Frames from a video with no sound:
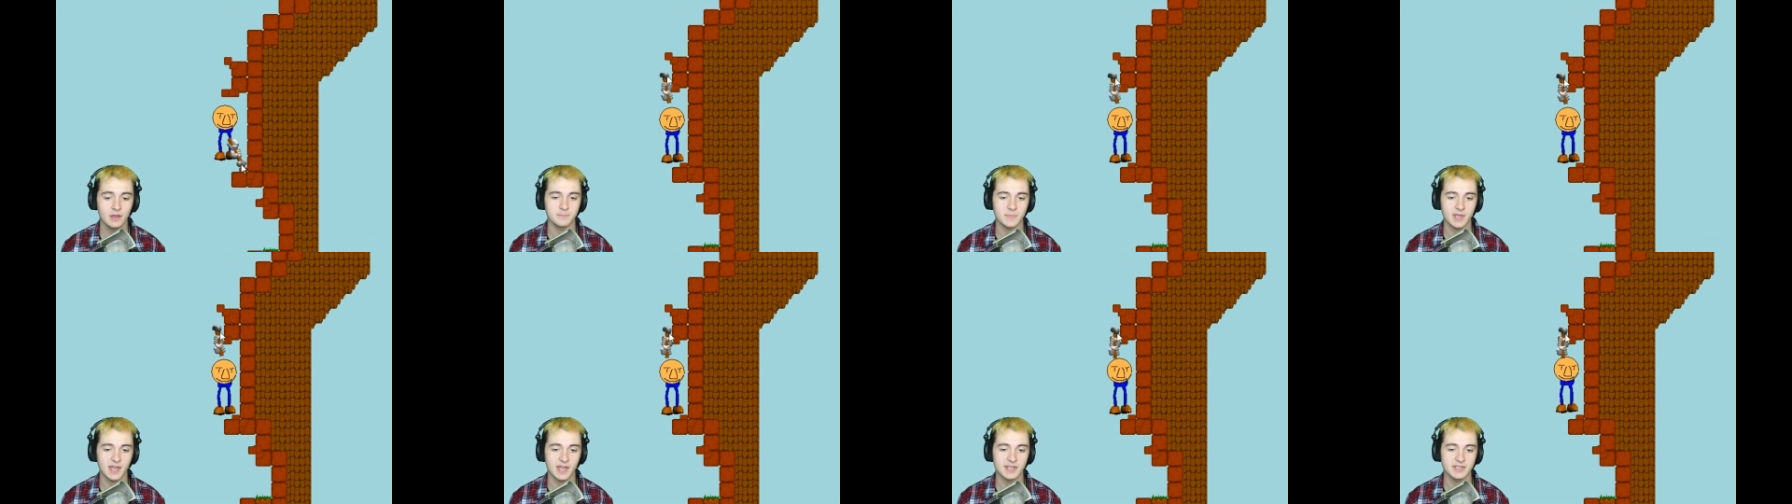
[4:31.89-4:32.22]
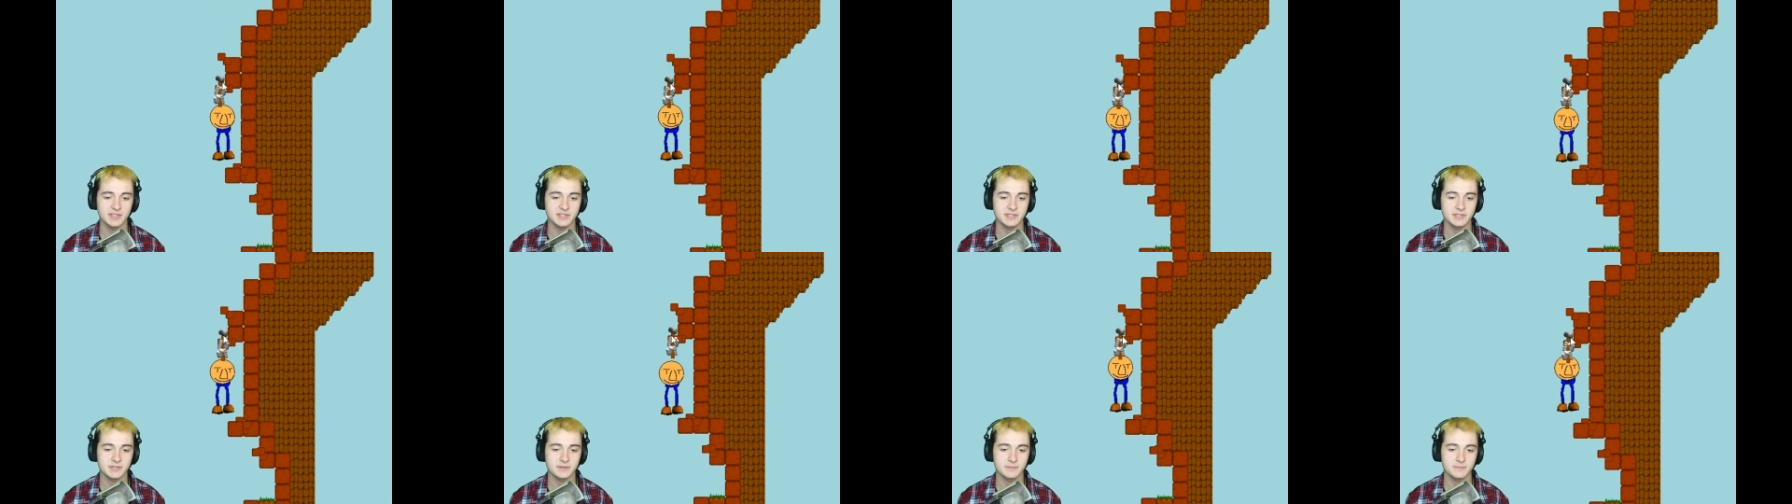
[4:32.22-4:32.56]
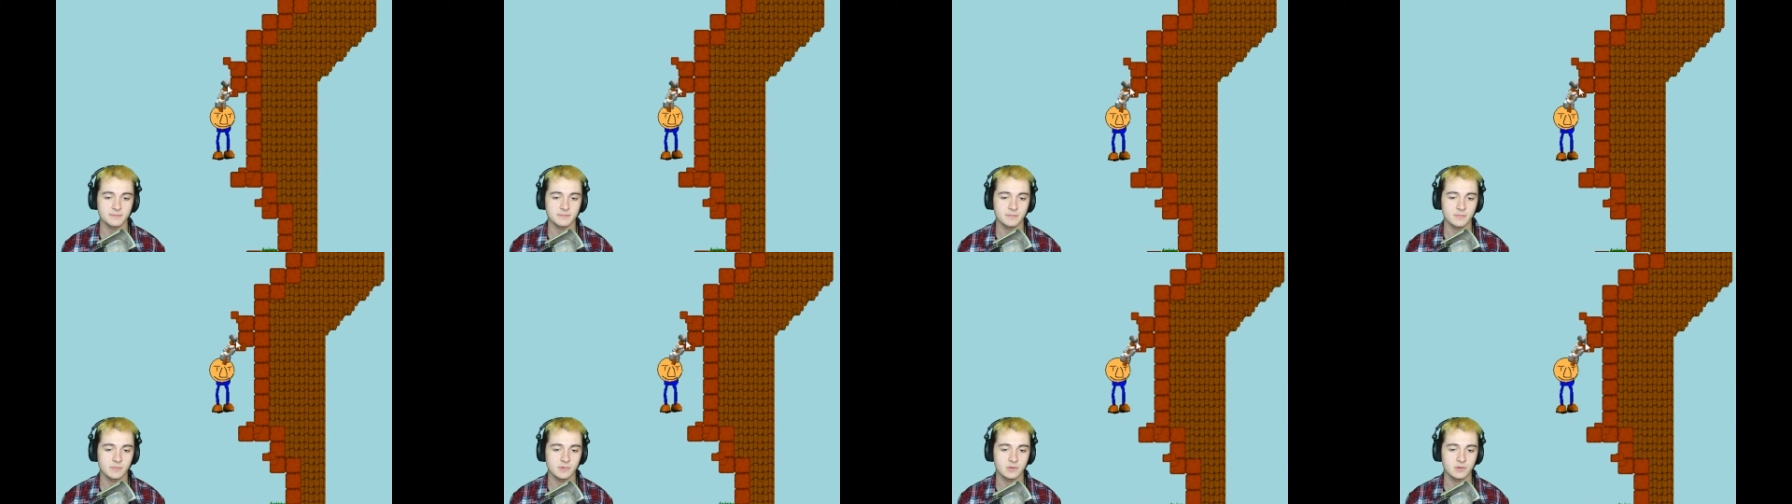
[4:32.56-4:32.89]
Yes,
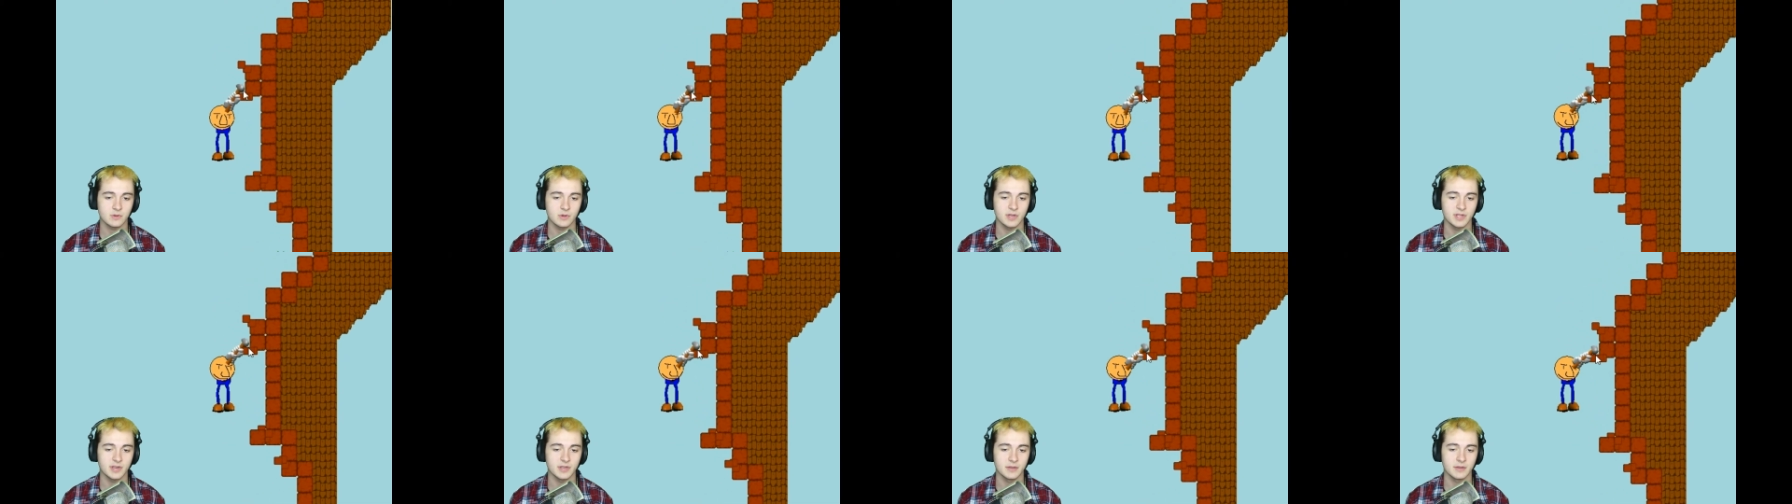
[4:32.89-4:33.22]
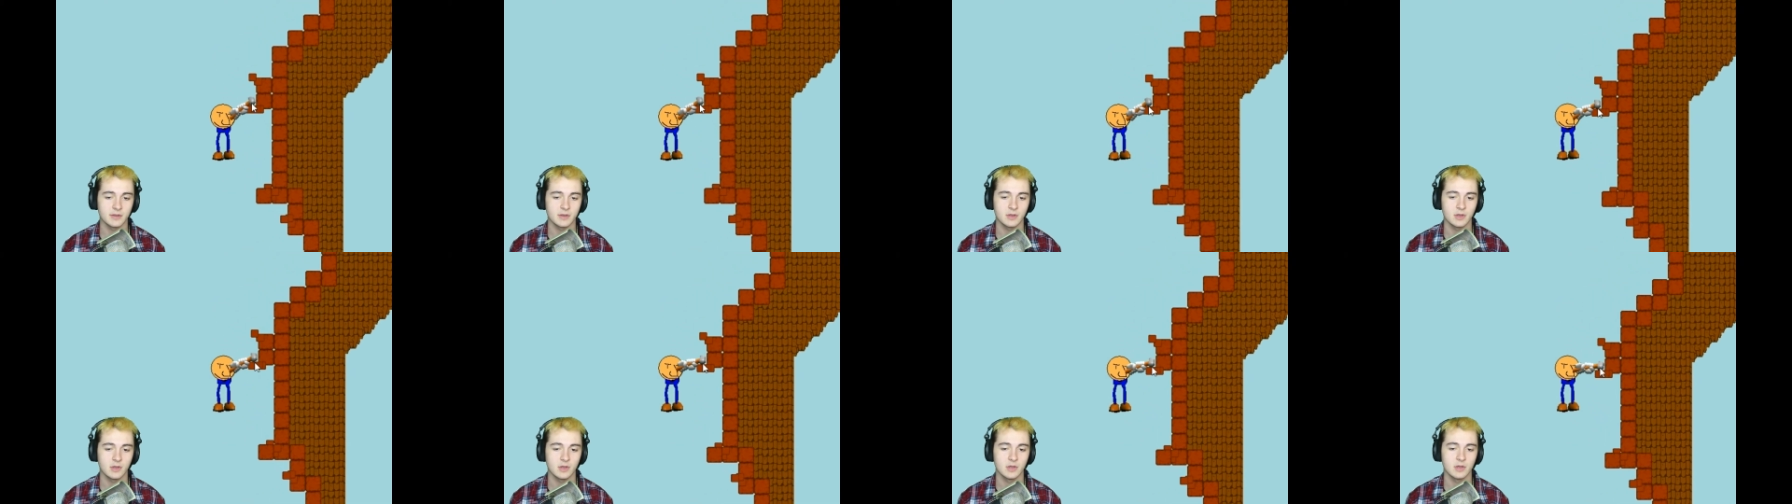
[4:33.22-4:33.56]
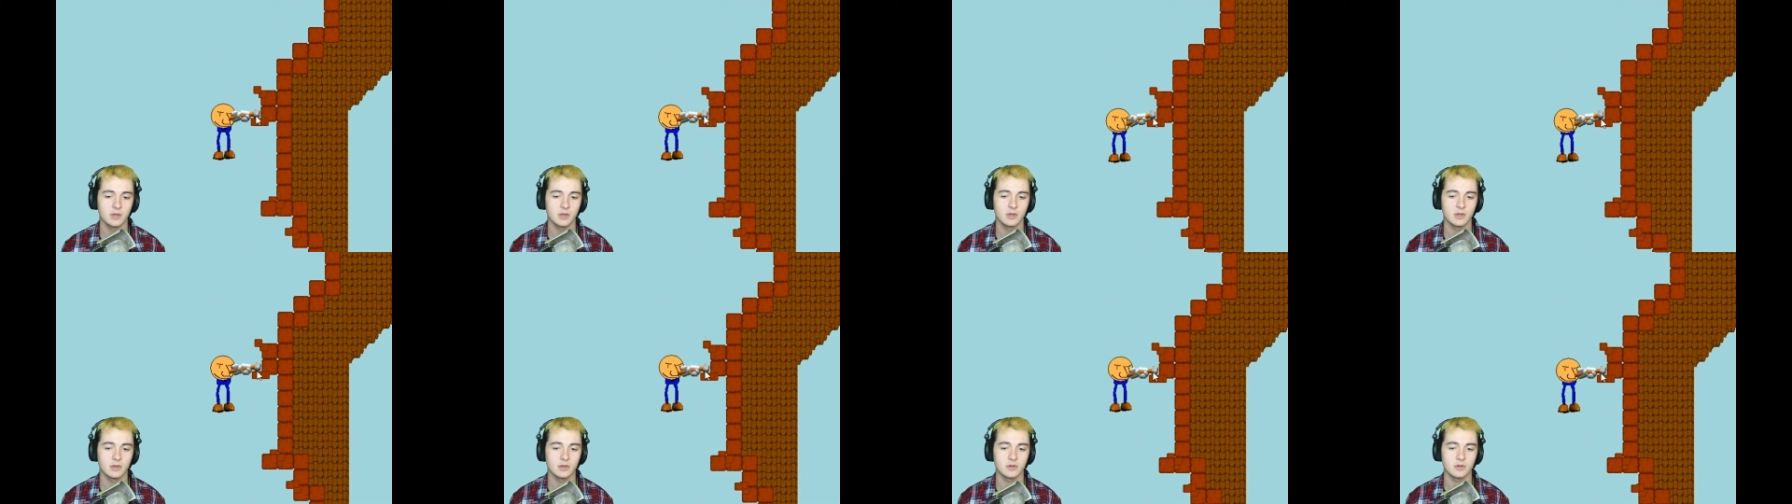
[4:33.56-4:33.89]
good.
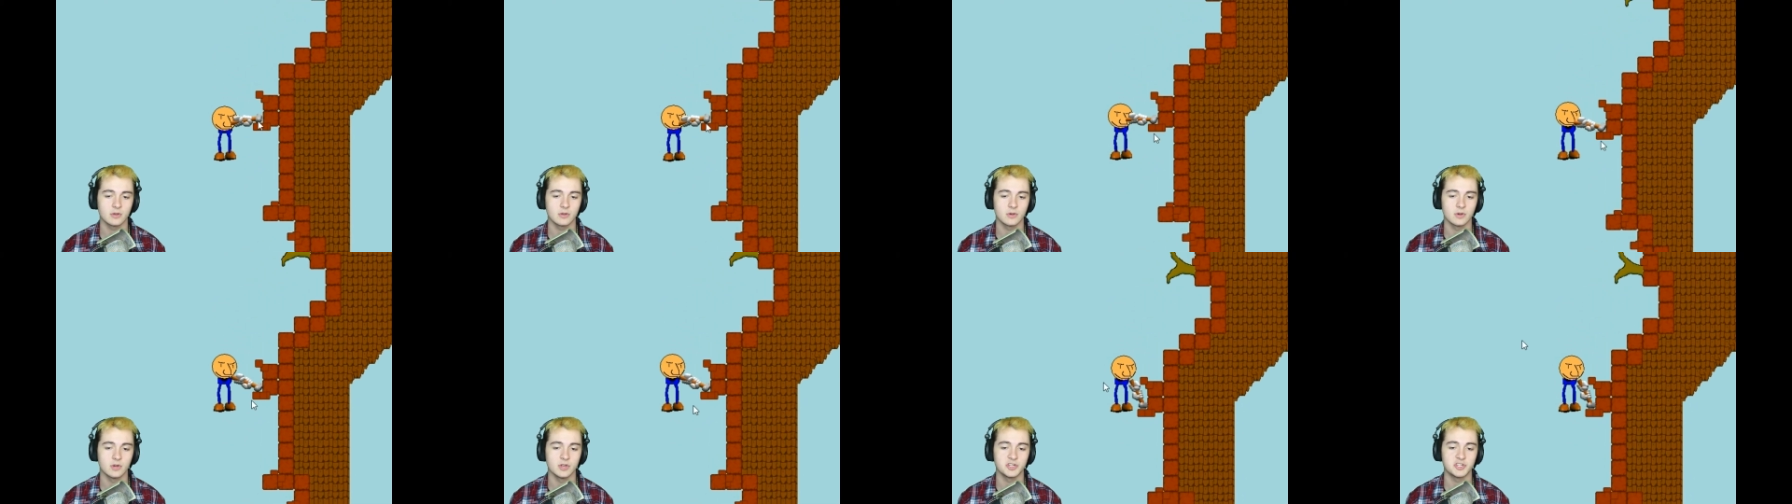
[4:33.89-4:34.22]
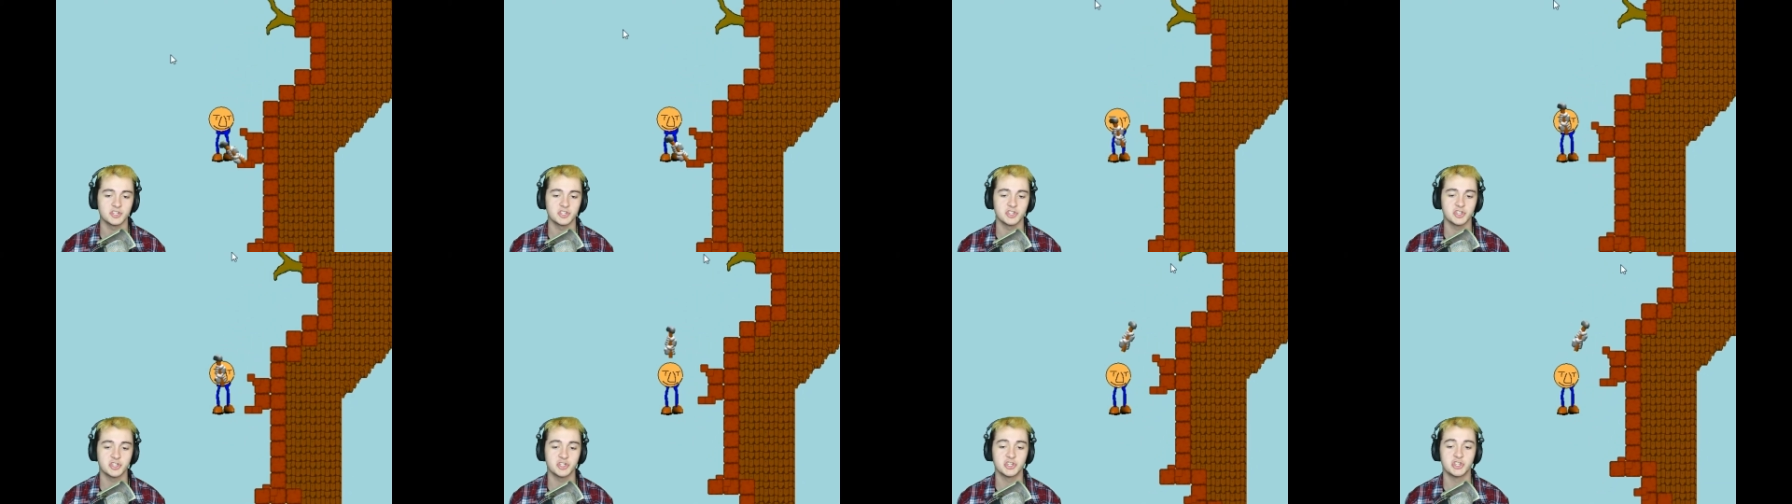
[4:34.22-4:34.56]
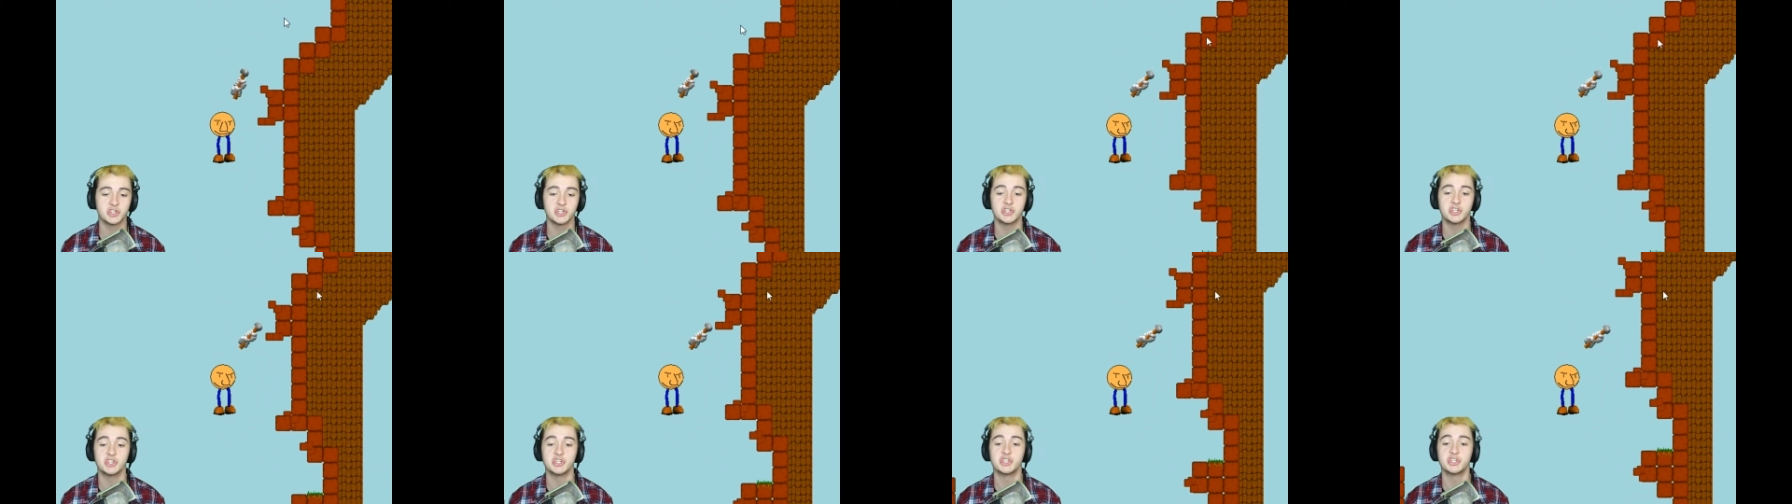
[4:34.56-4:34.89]
Good.
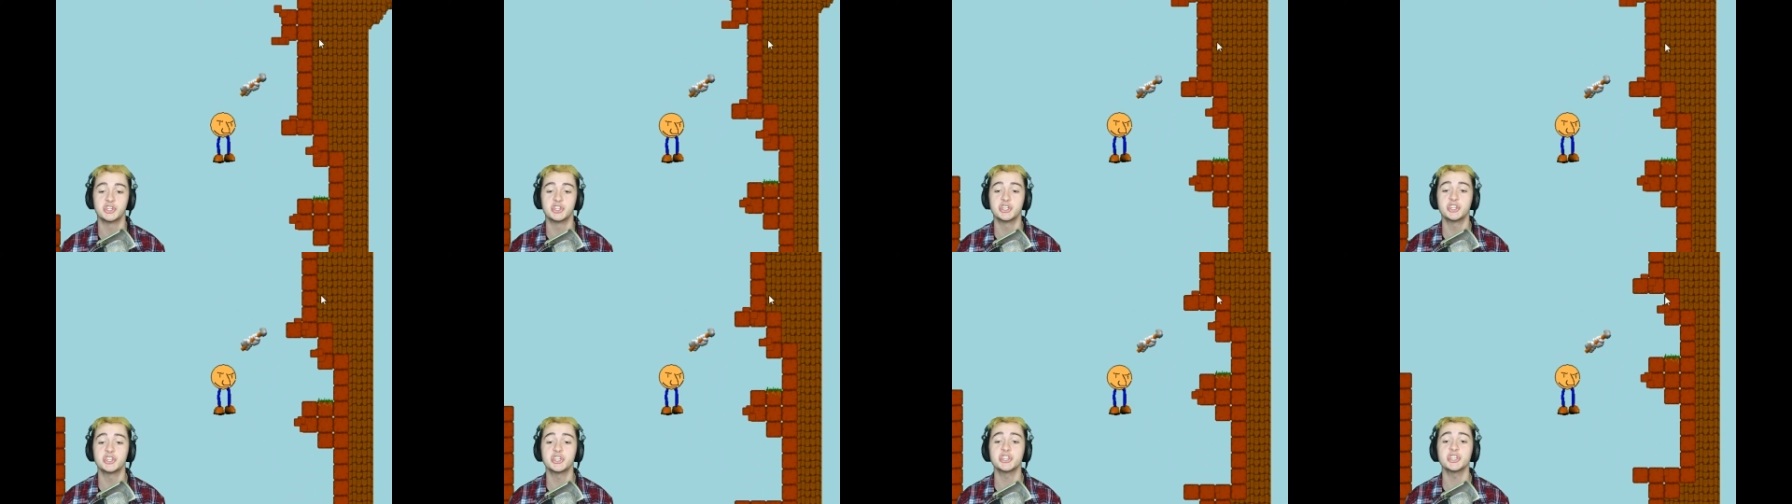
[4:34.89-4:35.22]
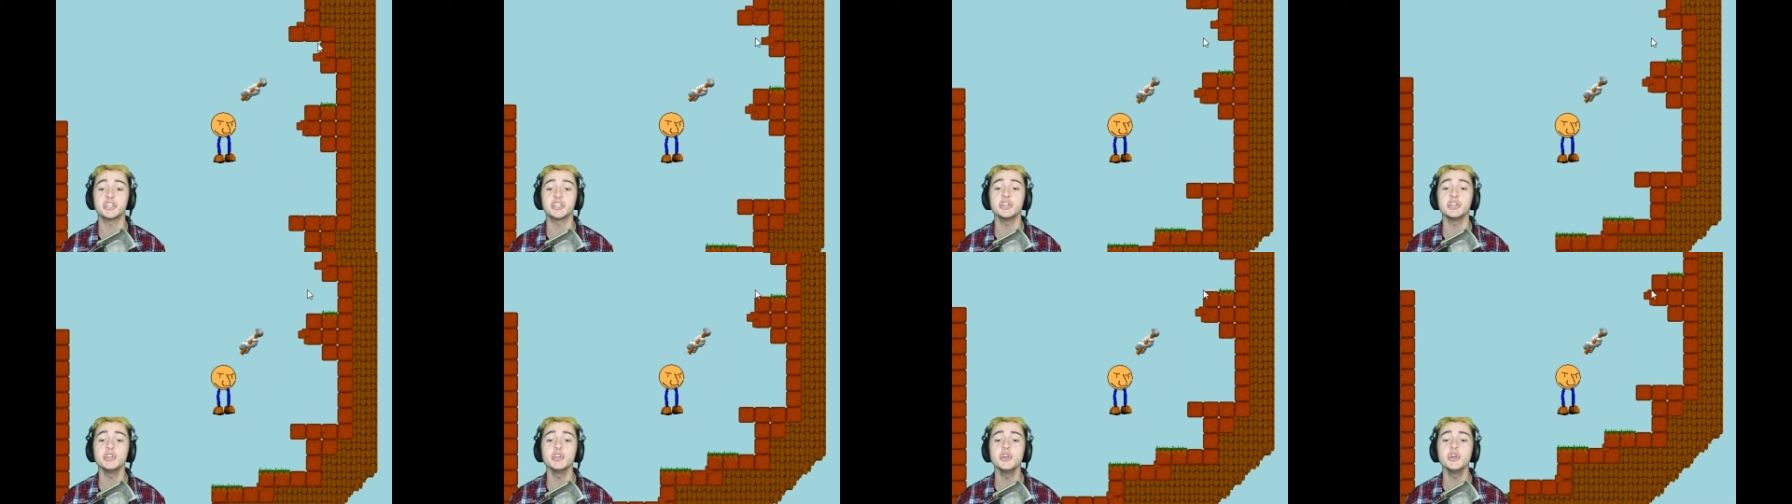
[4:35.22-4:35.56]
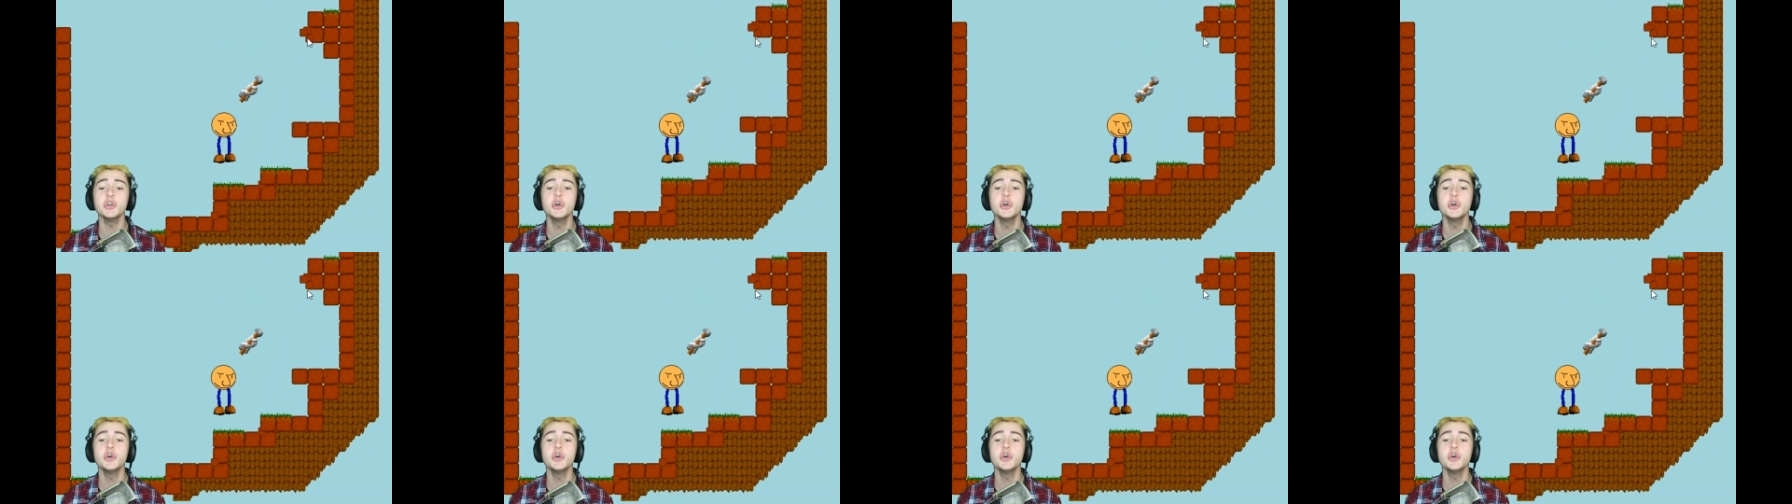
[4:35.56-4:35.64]
Shoot!